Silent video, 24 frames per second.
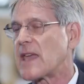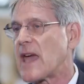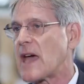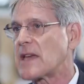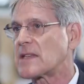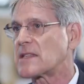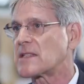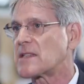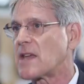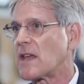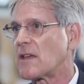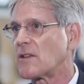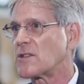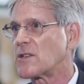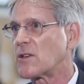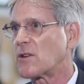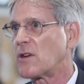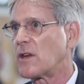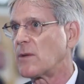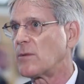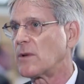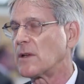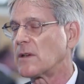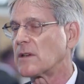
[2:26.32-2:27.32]
gas sales
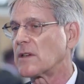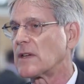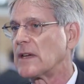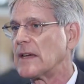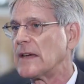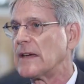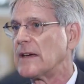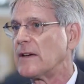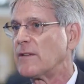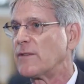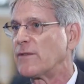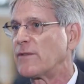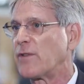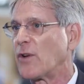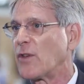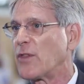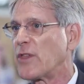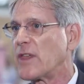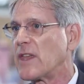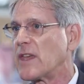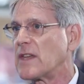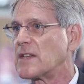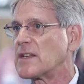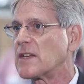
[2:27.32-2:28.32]
agreement for
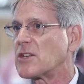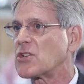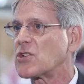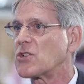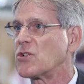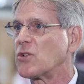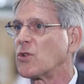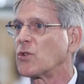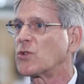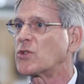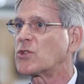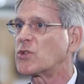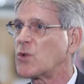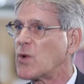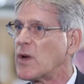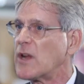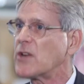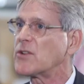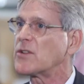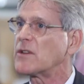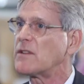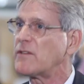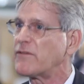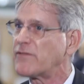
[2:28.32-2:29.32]
the additional
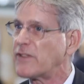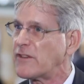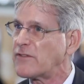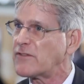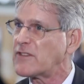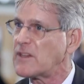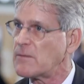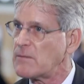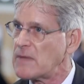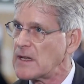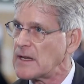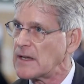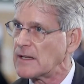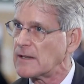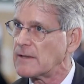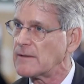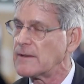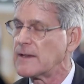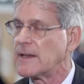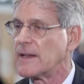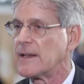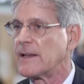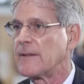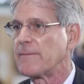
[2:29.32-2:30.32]
250 million
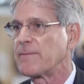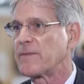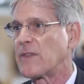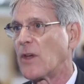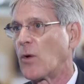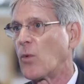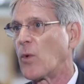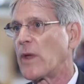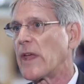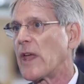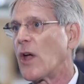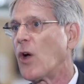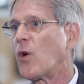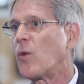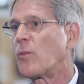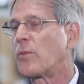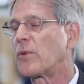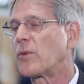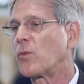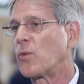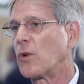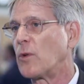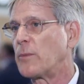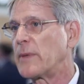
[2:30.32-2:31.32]
that we hope
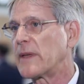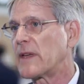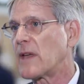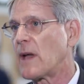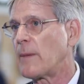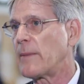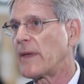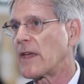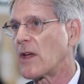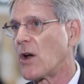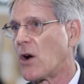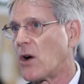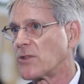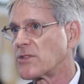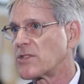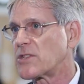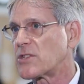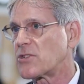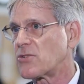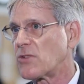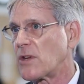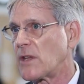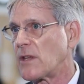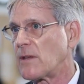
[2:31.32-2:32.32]
will be coming on
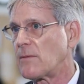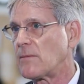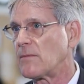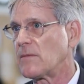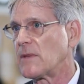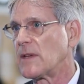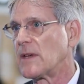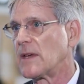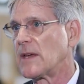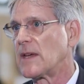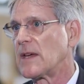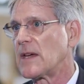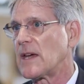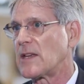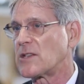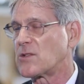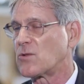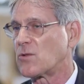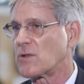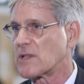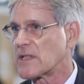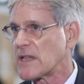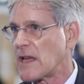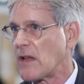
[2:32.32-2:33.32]
stream
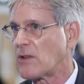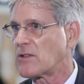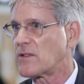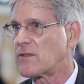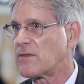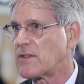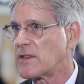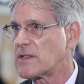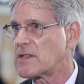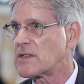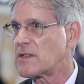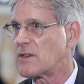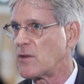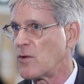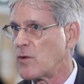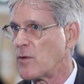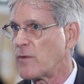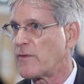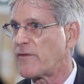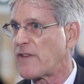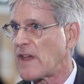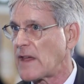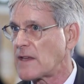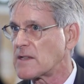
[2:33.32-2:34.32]
as a result of this new
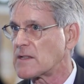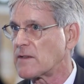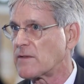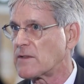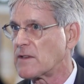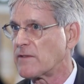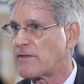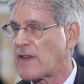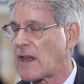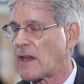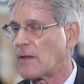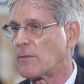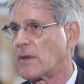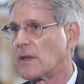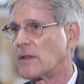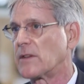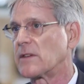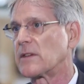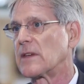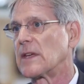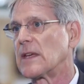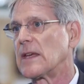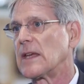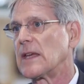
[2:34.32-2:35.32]
phase of development
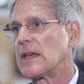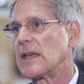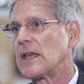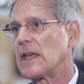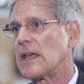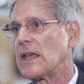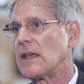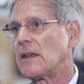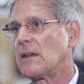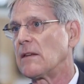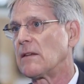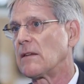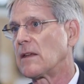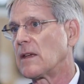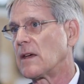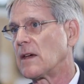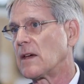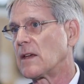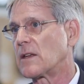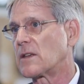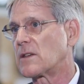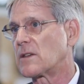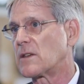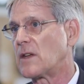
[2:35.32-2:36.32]
in
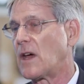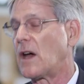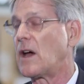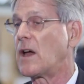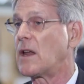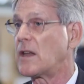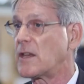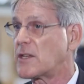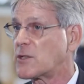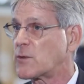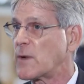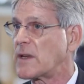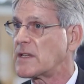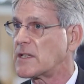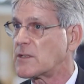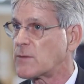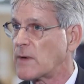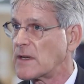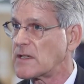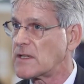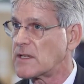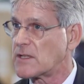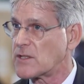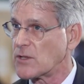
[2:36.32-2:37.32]
early
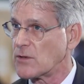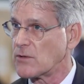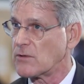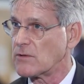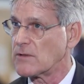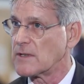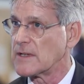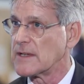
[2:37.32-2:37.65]
2022.